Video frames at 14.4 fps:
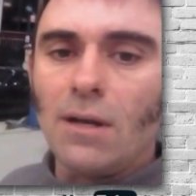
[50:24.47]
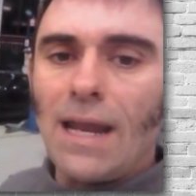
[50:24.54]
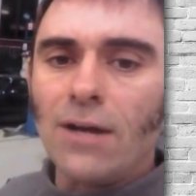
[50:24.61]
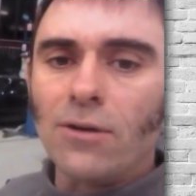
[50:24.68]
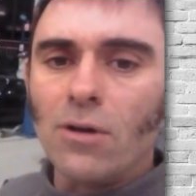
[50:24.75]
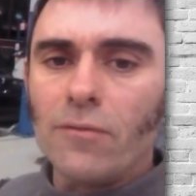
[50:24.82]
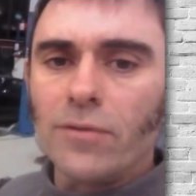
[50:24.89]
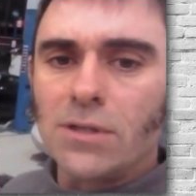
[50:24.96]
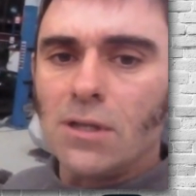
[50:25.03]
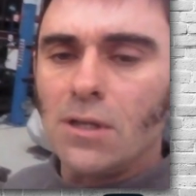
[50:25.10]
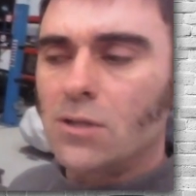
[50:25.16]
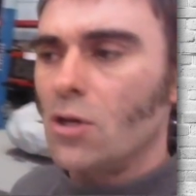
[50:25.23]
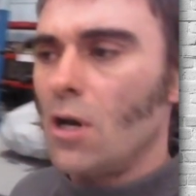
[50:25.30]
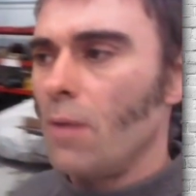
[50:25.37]
Land Rovers in
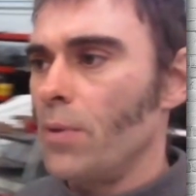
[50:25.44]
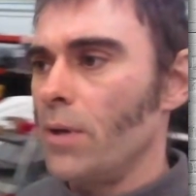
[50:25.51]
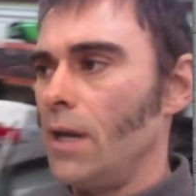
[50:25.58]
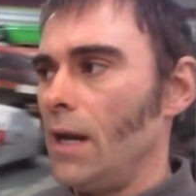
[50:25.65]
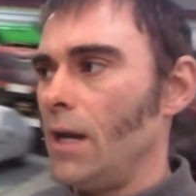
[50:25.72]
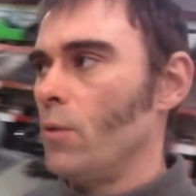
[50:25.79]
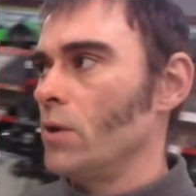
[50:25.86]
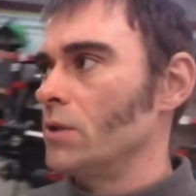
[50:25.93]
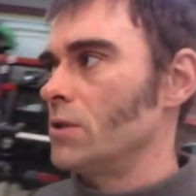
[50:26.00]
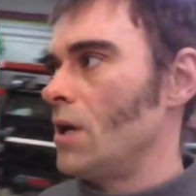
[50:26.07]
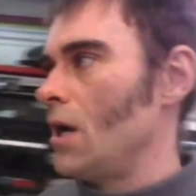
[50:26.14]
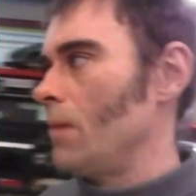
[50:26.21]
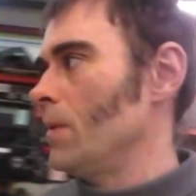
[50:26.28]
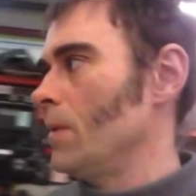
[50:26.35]
the shop at any one
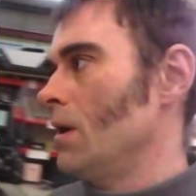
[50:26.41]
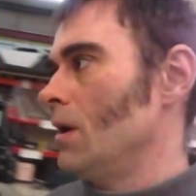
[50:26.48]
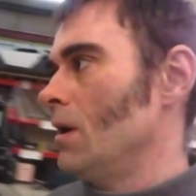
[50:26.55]
time.